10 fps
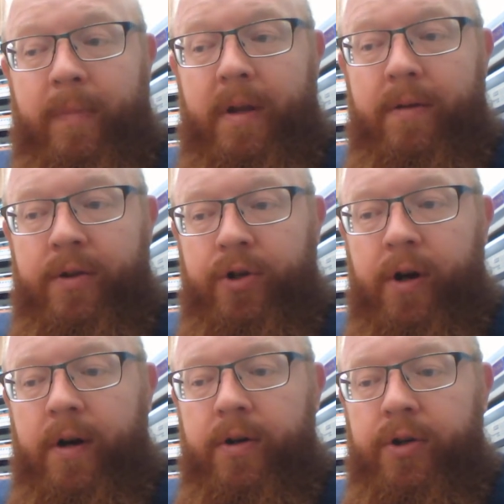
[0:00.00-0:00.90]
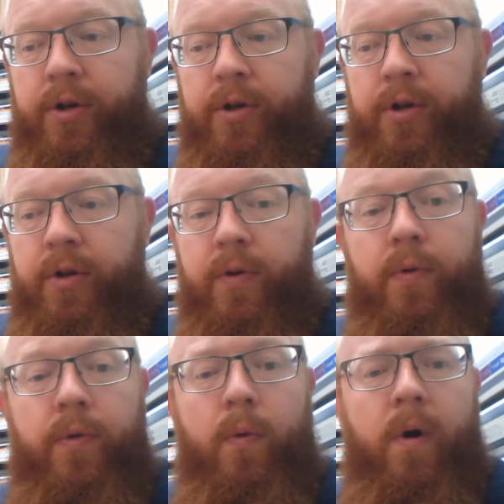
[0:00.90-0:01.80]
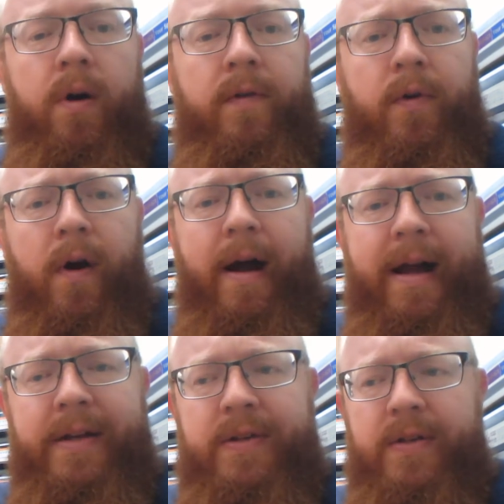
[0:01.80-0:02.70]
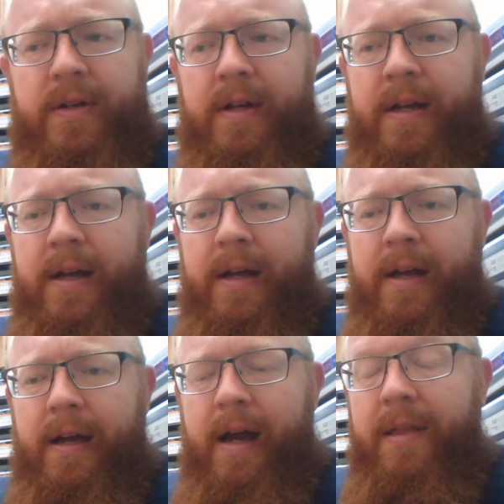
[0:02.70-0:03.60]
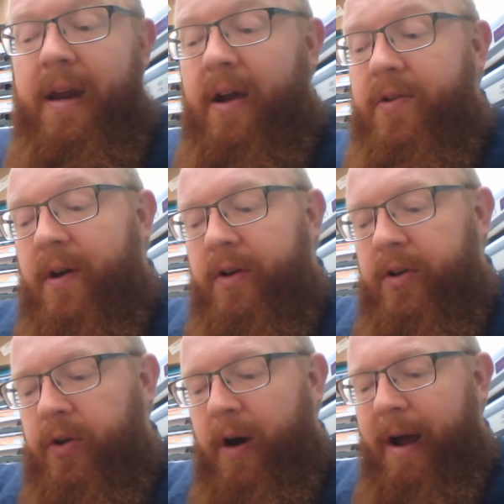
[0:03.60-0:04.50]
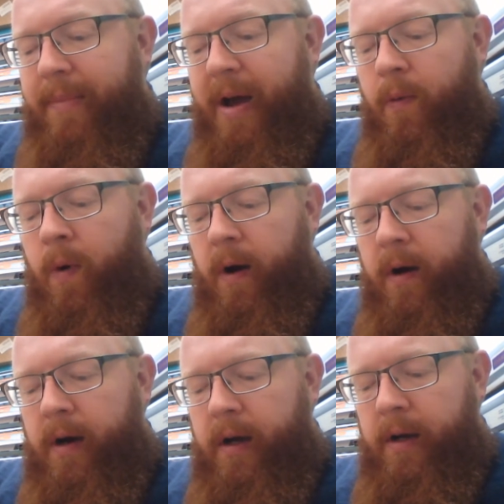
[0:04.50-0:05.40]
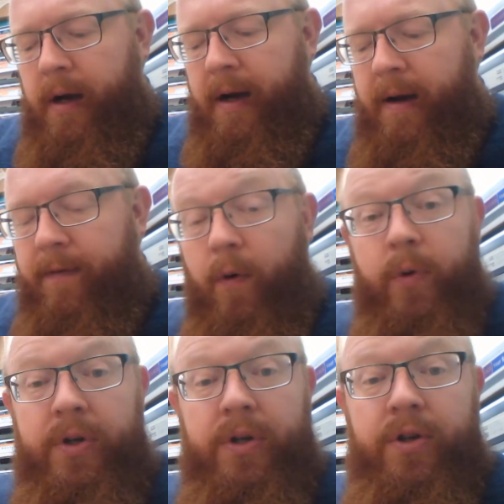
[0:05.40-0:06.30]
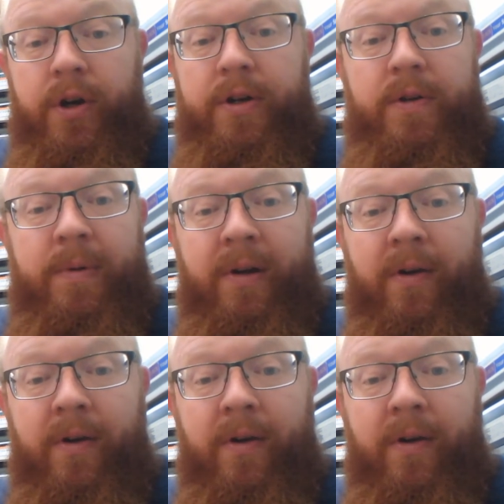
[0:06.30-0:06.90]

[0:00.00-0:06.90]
the church to do the work of Christ. And then he goes on to describe that work for which the church has been